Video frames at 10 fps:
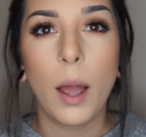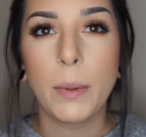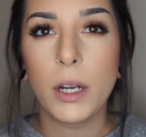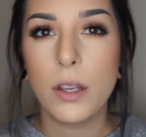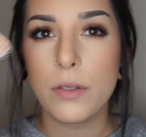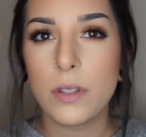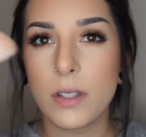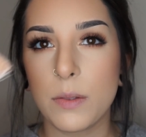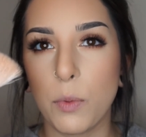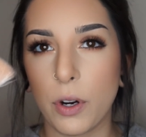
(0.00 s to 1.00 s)
I'm gonna use
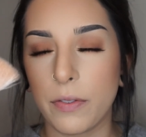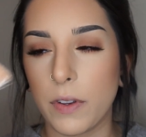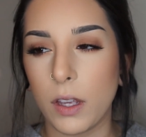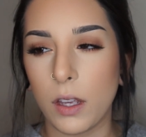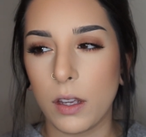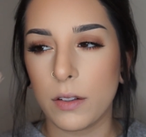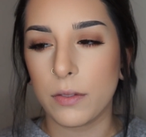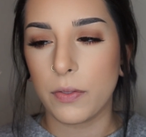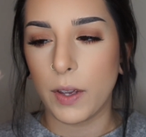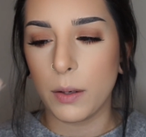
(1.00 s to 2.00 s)
this Morphe
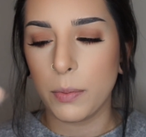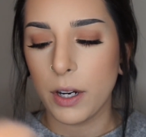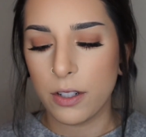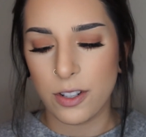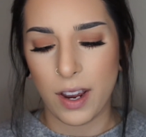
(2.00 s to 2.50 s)
fan brush.